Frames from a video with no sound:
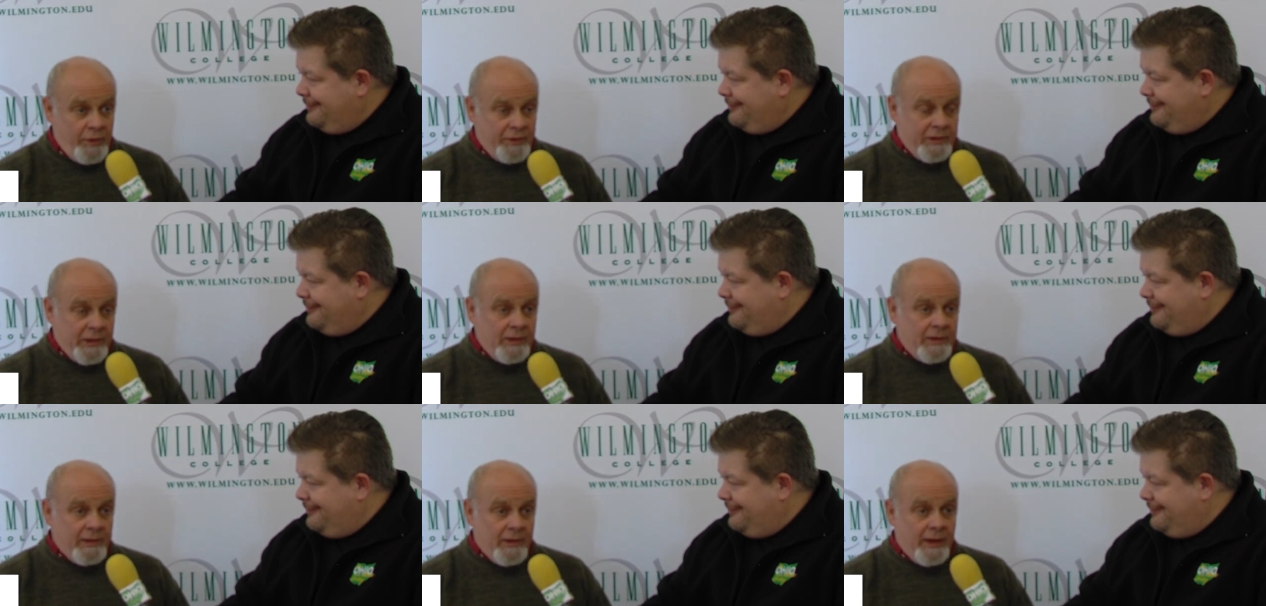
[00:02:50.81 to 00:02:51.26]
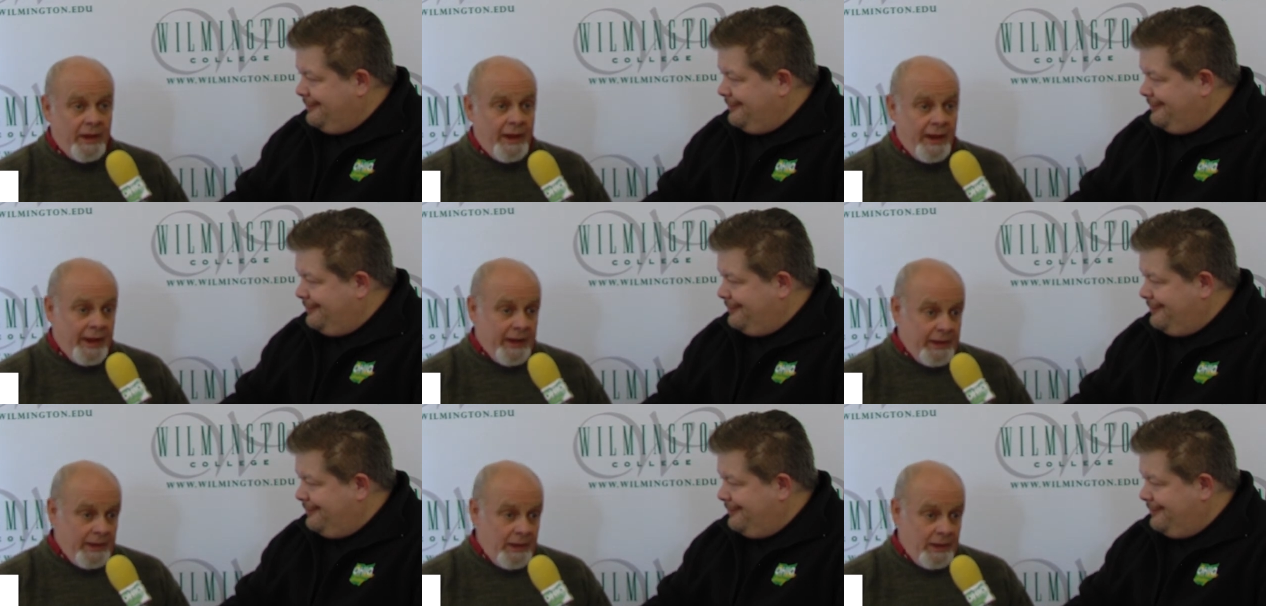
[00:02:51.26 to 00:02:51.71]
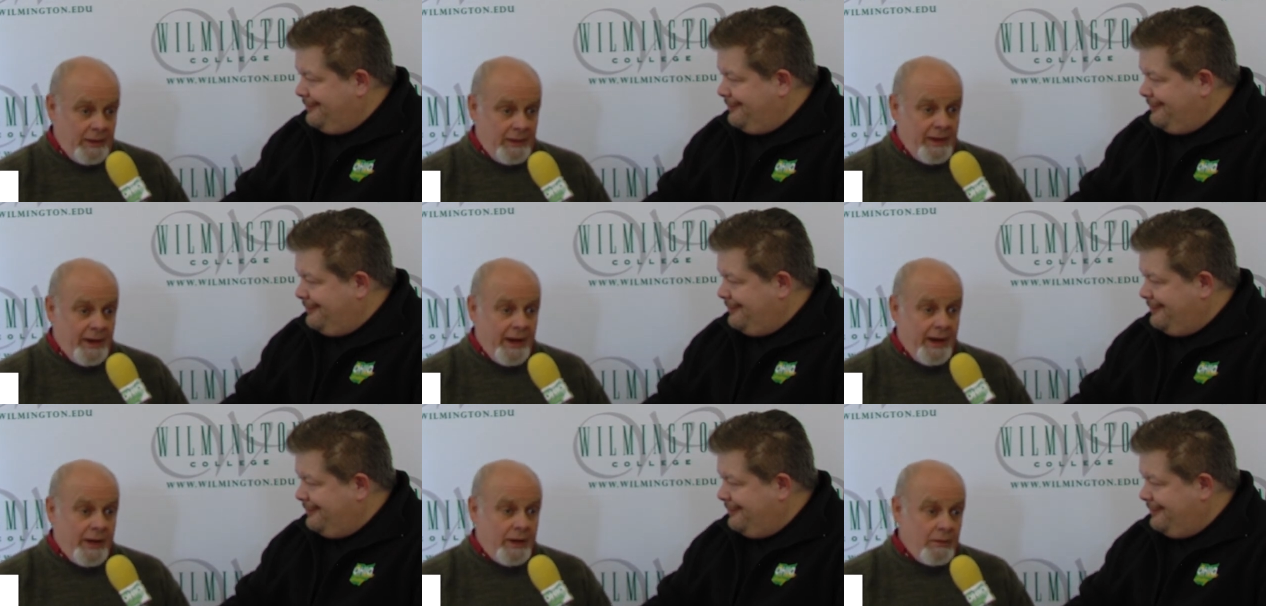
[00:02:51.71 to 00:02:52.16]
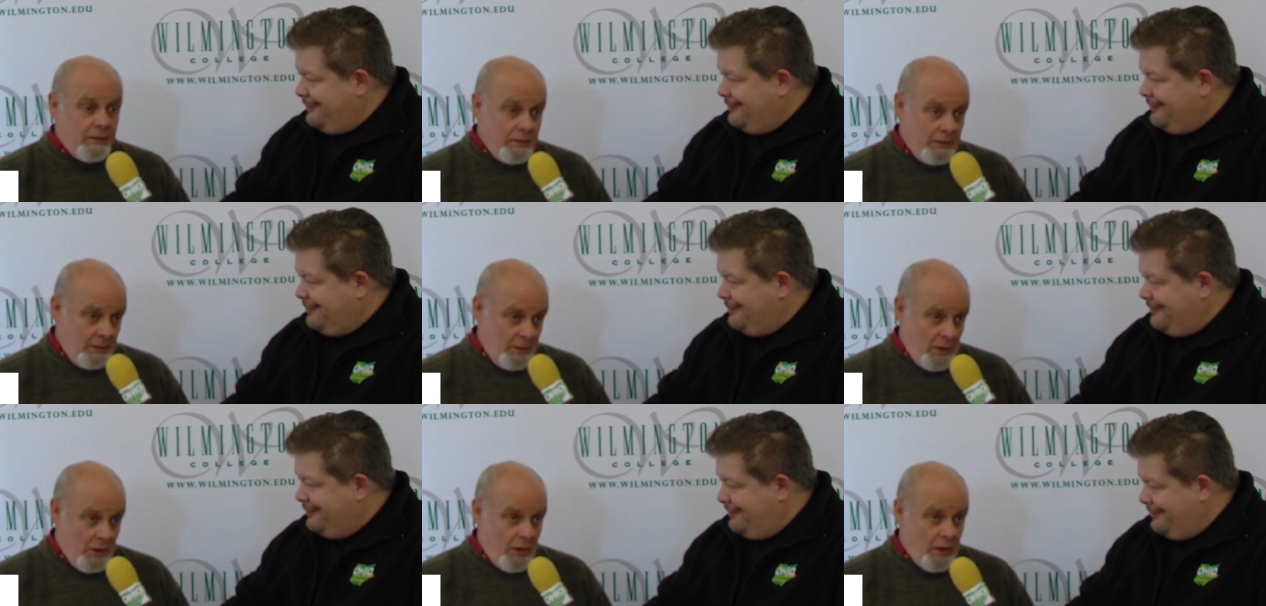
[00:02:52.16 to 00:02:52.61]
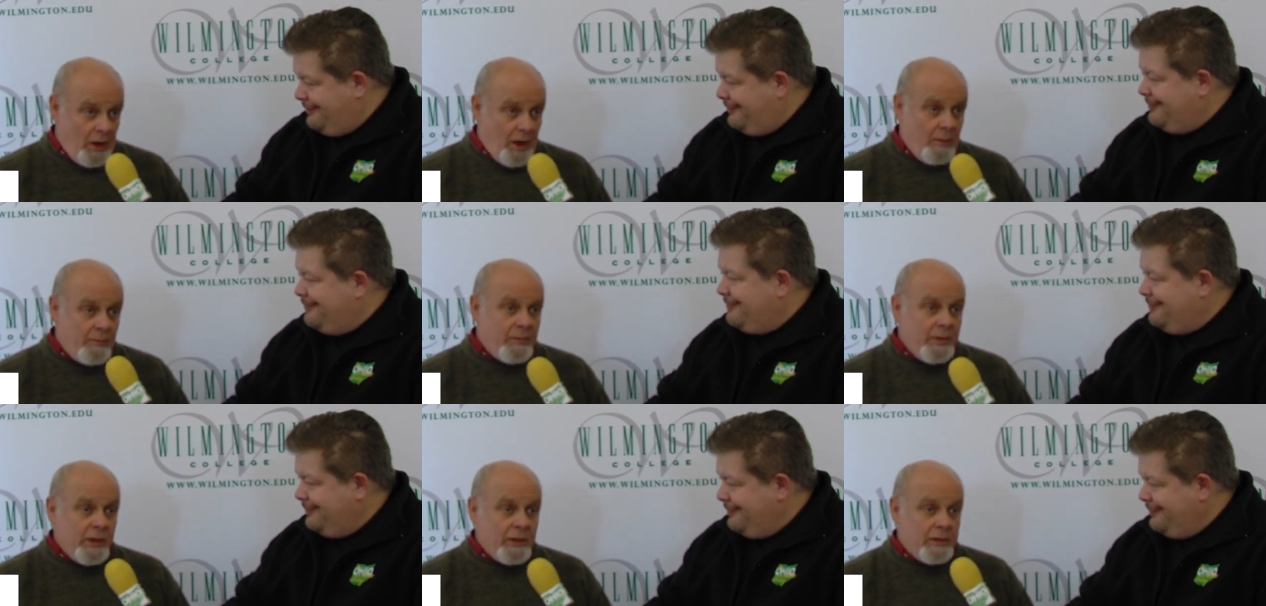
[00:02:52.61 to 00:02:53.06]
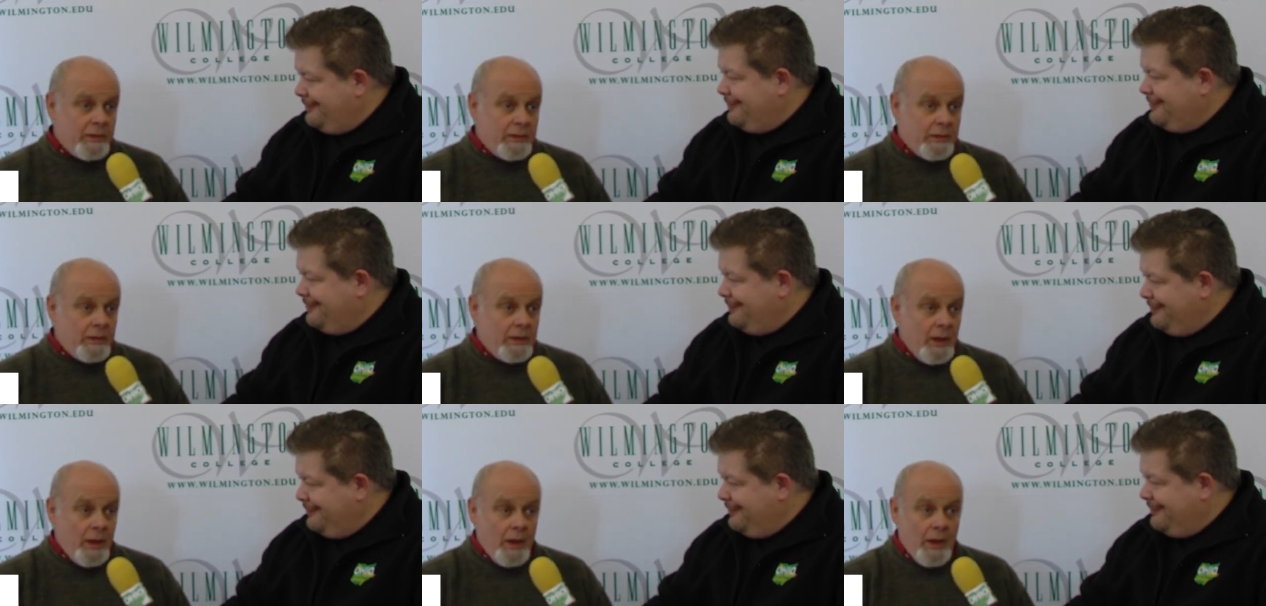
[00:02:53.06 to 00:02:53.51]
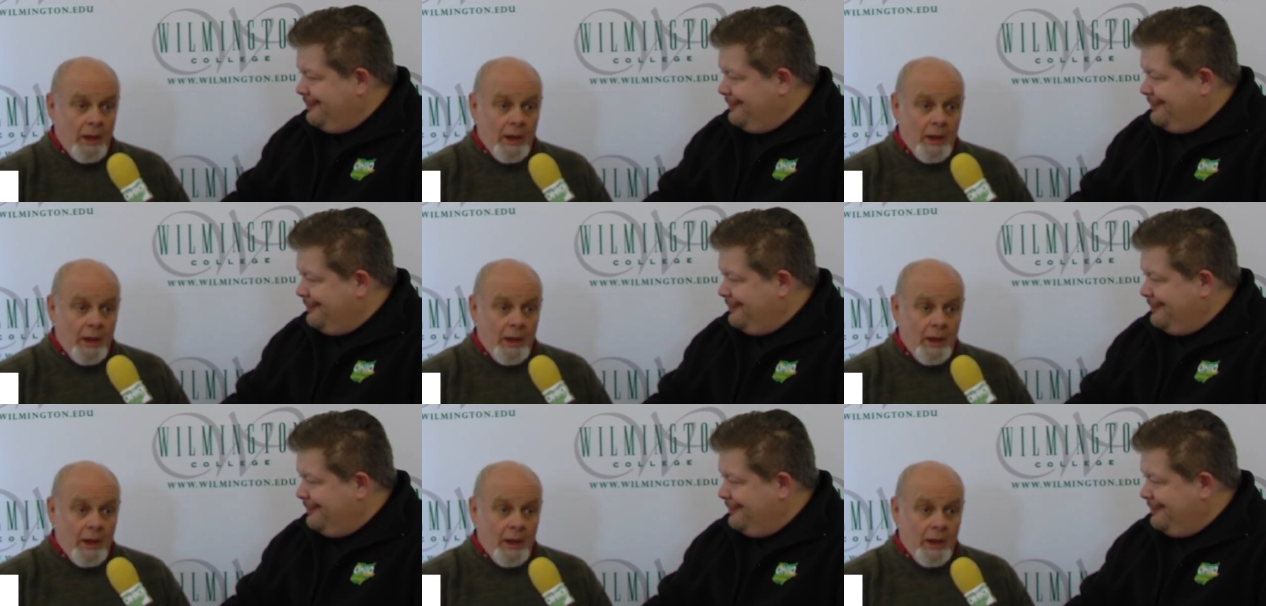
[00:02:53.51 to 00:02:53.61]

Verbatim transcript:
Speaker 1: with Cincinnati, Dayton, Columbus.